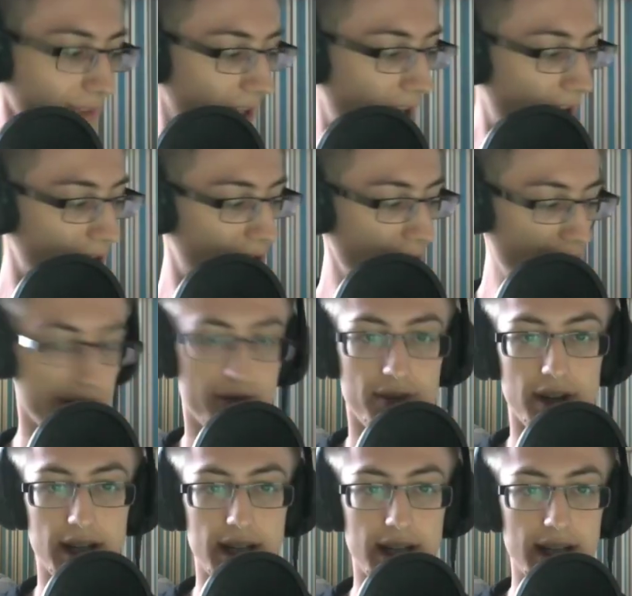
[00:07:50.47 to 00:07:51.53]
I do just
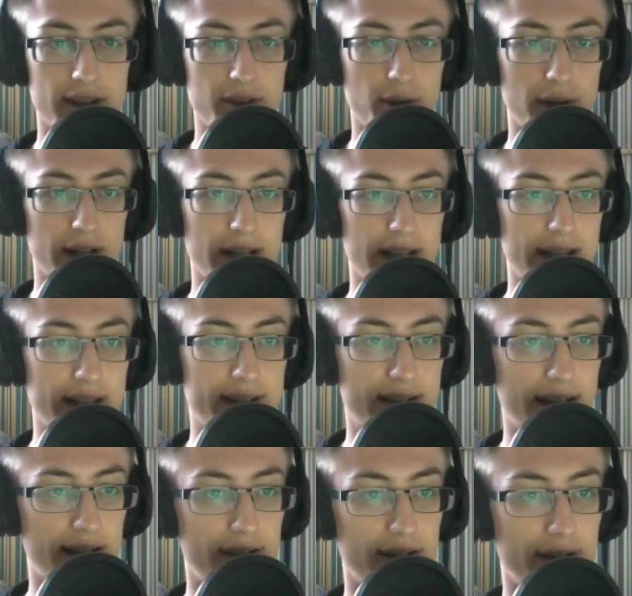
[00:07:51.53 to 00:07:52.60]
really quickly need to
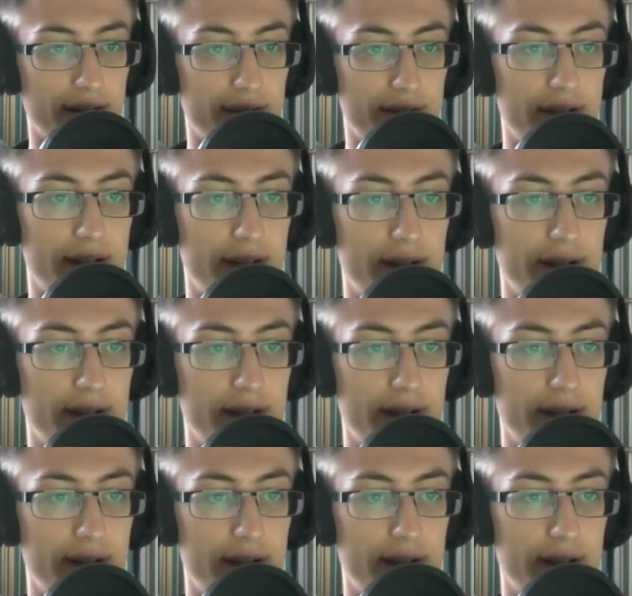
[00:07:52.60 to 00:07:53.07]
download